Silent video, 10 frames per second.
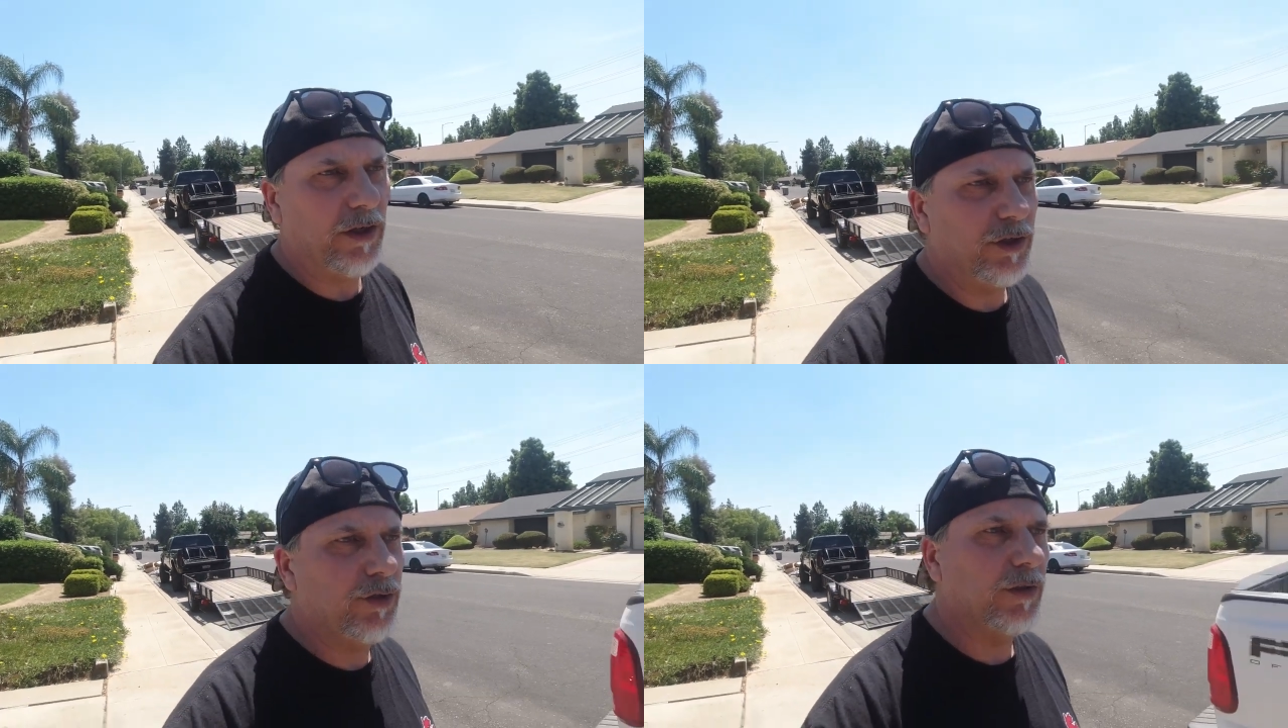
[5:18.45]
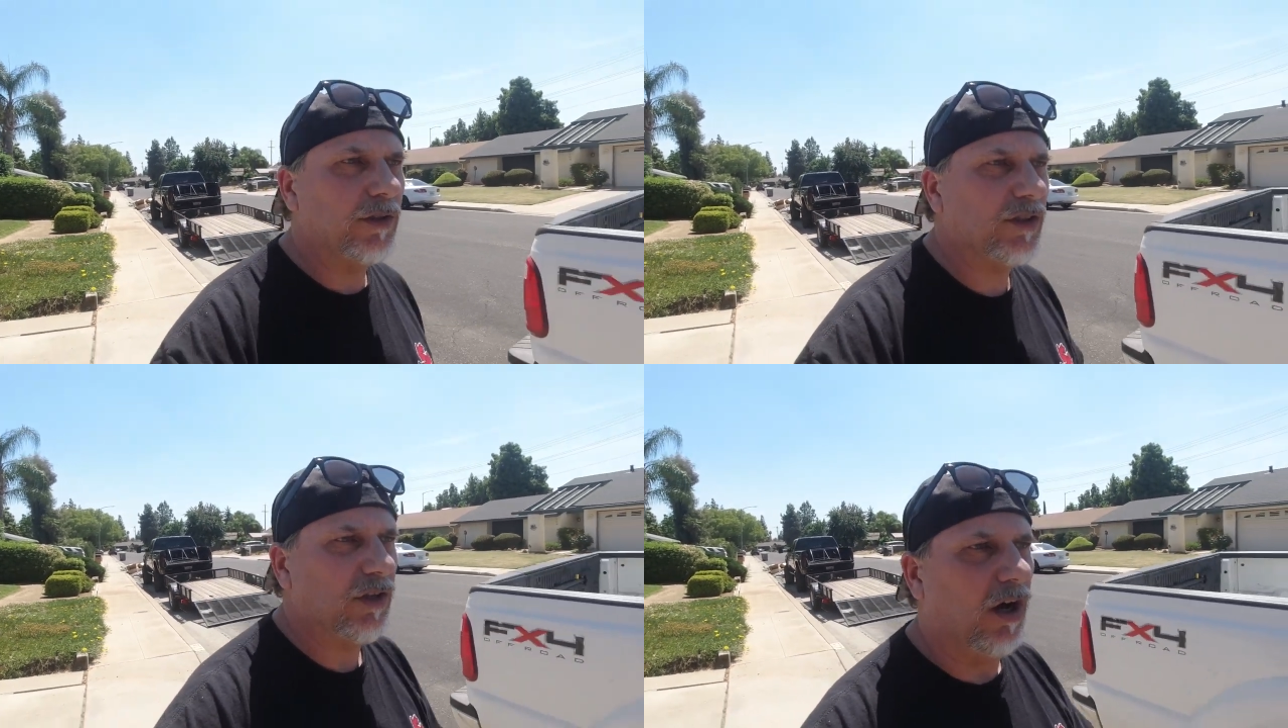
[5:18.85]
ready to
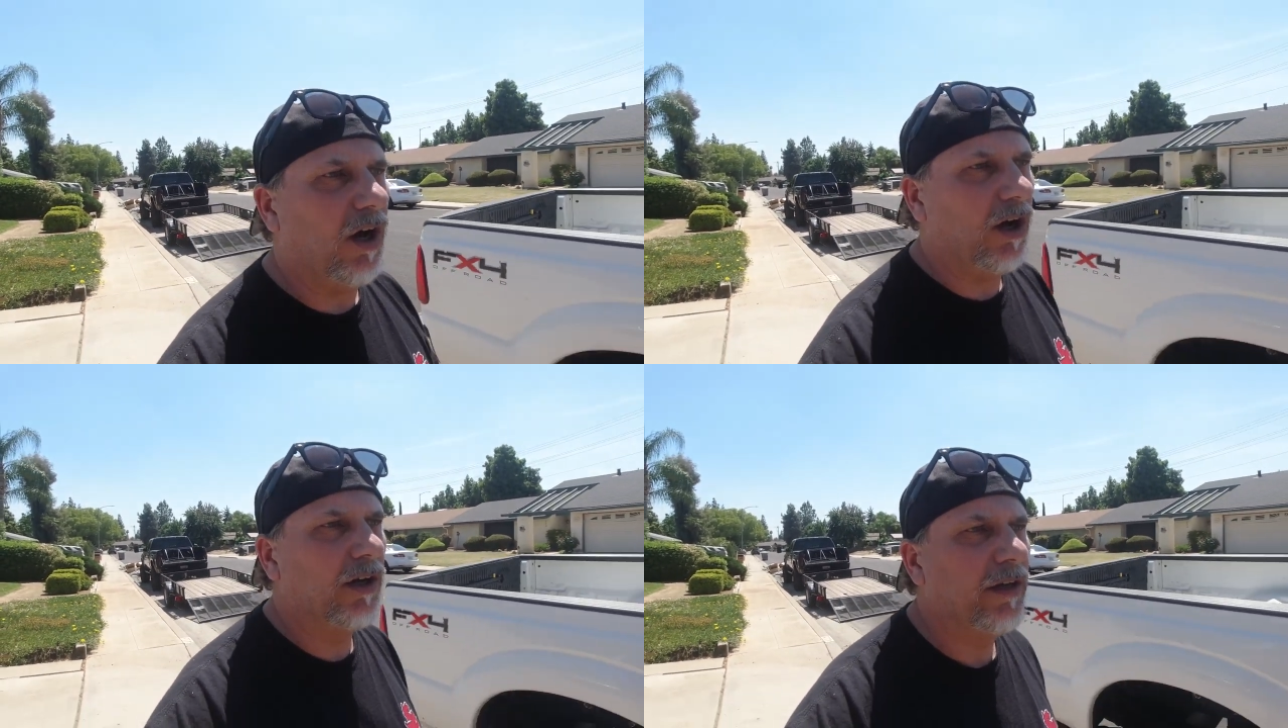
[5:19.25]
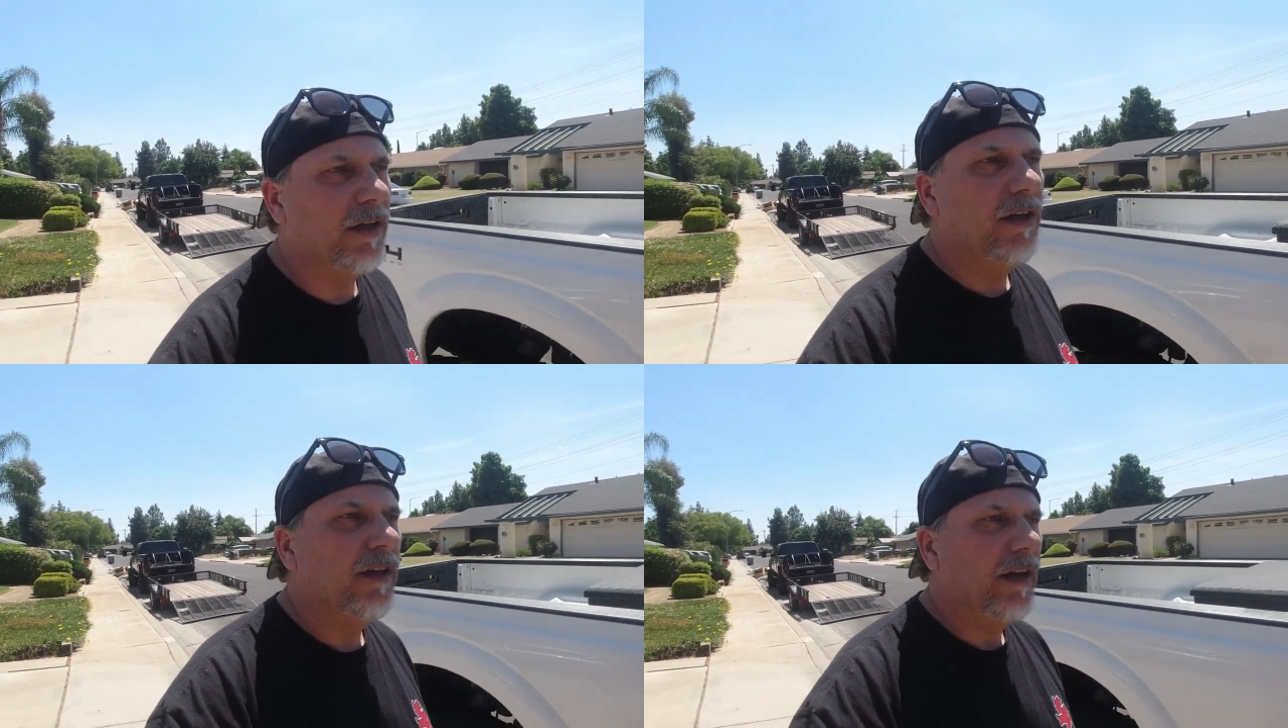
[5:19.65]
install
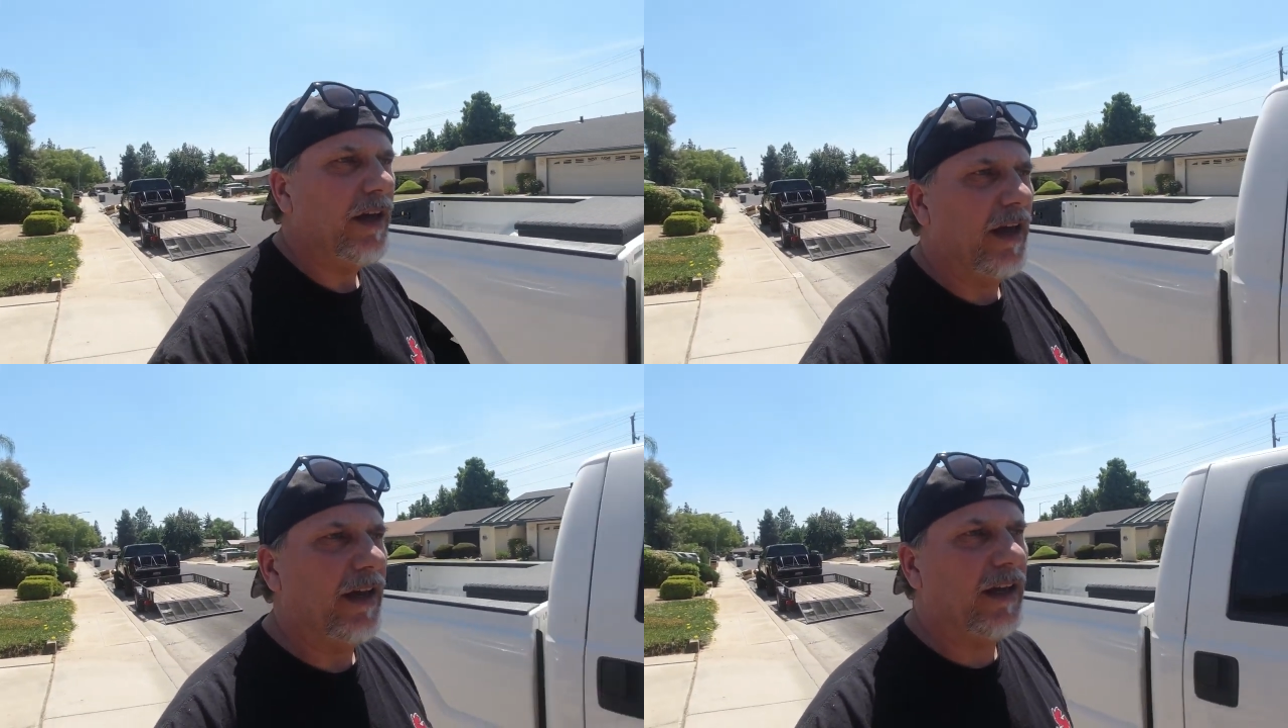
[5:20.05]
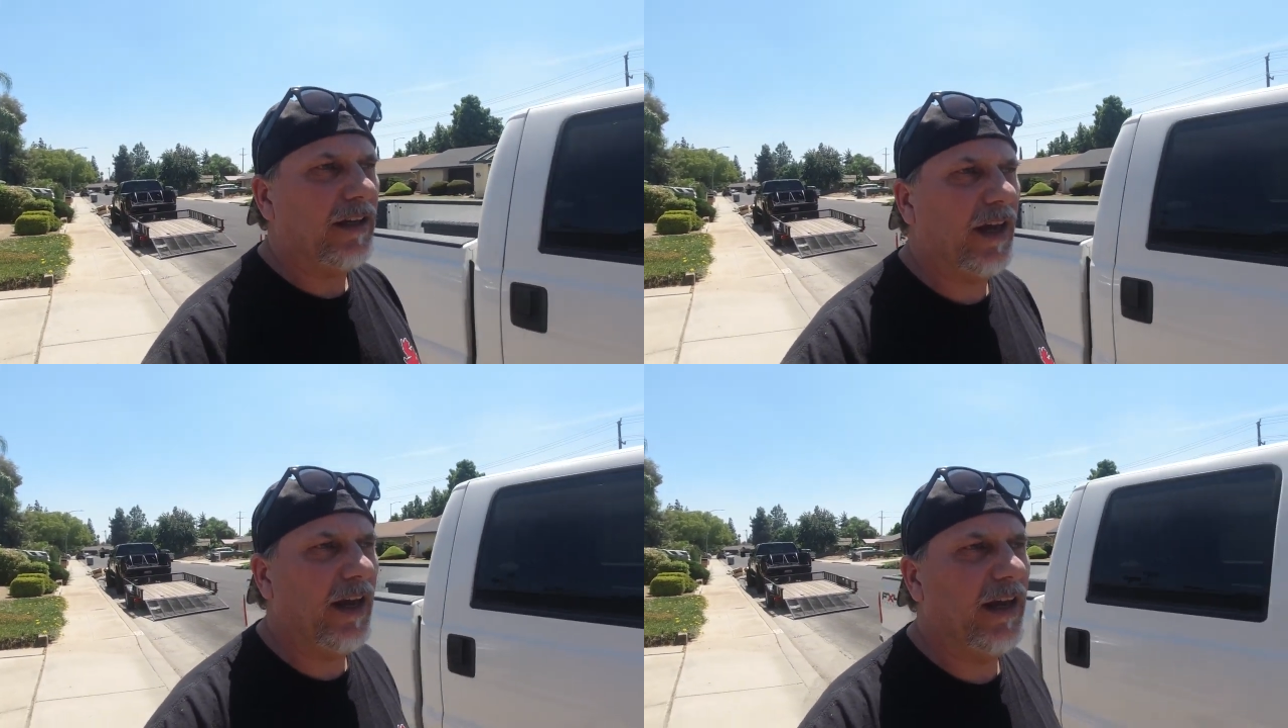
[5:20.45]

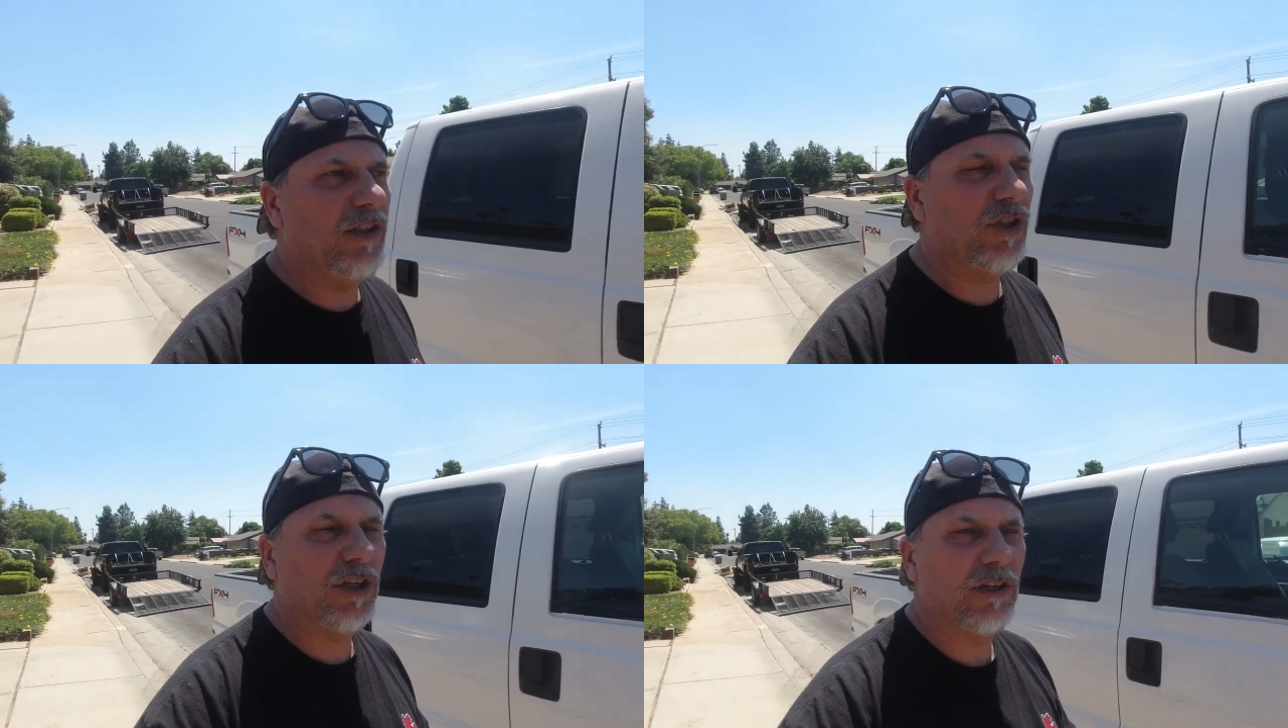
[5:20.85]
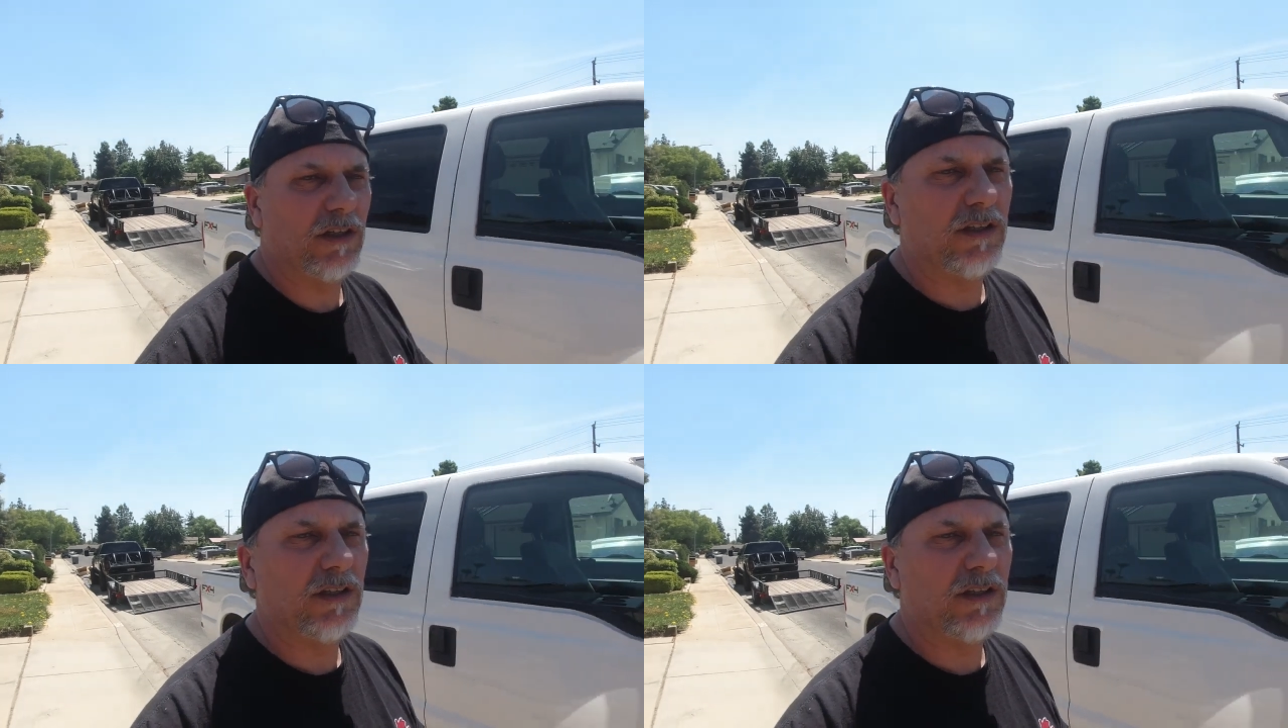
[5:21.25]
a cage